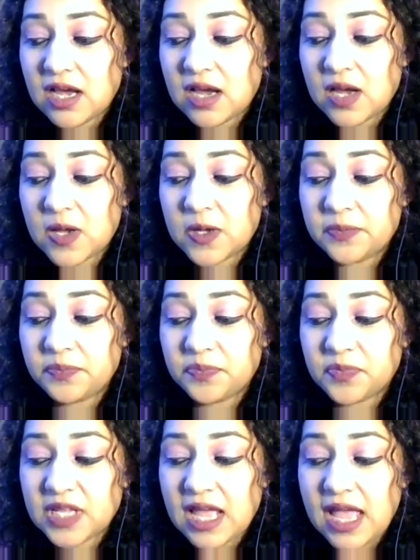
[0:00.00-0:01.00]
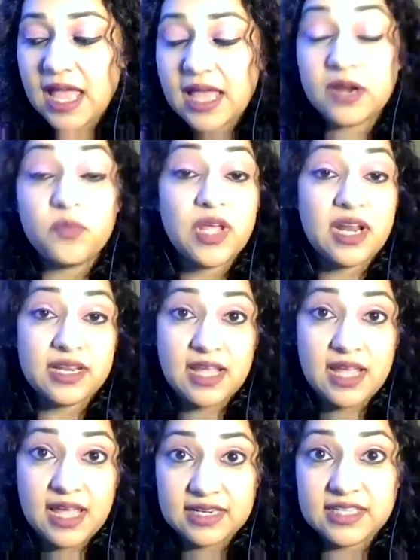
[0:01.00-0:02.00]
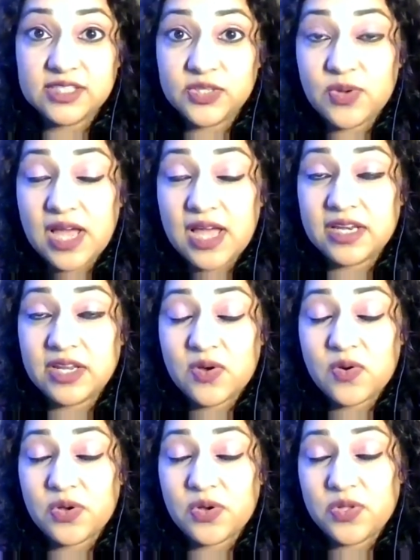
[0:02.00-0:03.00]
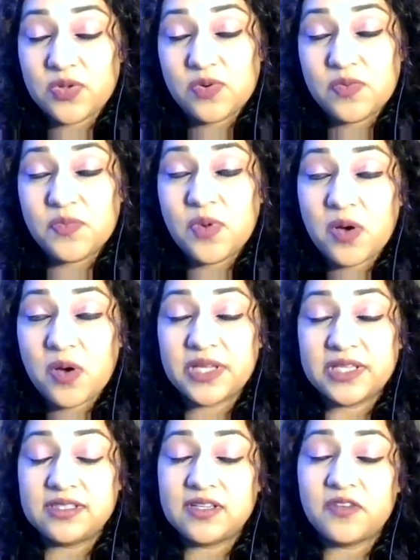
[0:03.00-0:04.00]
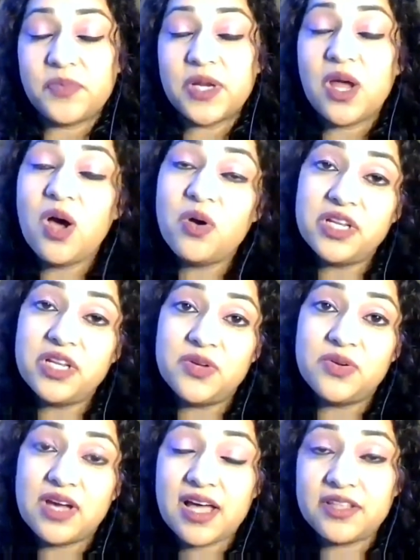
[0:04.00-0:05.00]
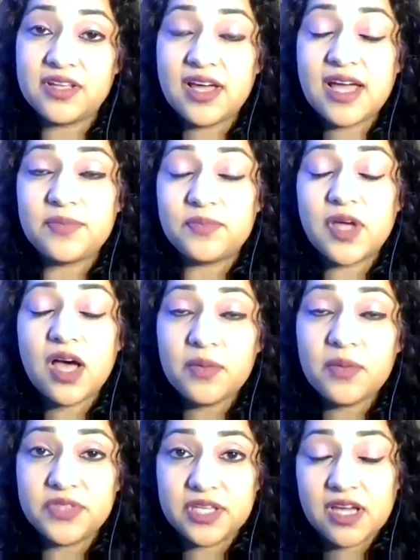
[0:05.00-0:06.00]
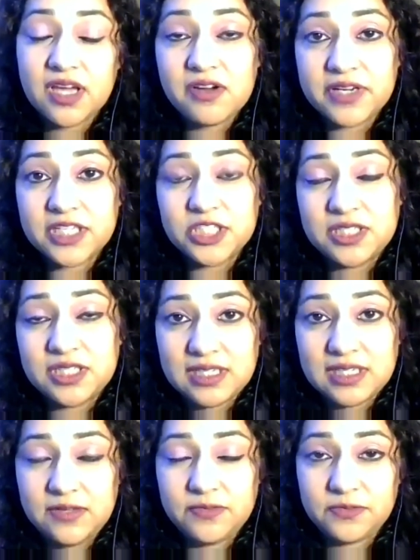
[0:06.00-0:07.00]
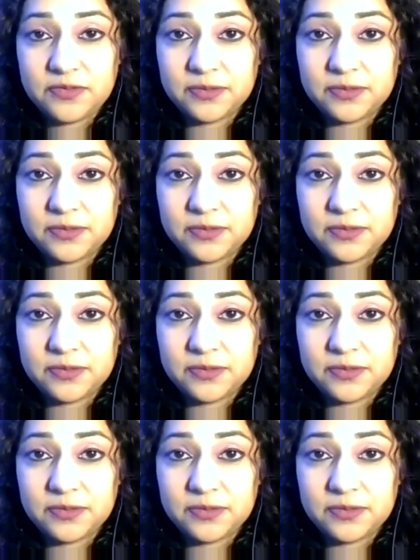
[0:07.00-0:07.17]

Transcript: And well, at least you had your mom and stuff, but how did you gather up the courage to leave?